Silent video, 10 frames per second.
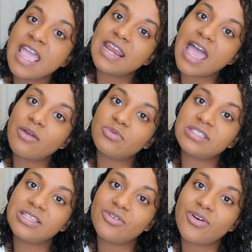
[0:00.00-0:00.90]
and I will
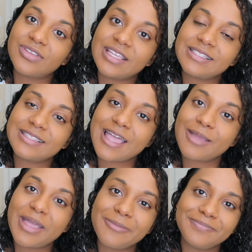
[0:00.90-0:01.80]
see you all next
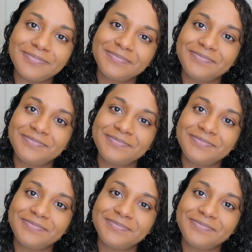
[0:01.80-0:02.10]
time. Bye.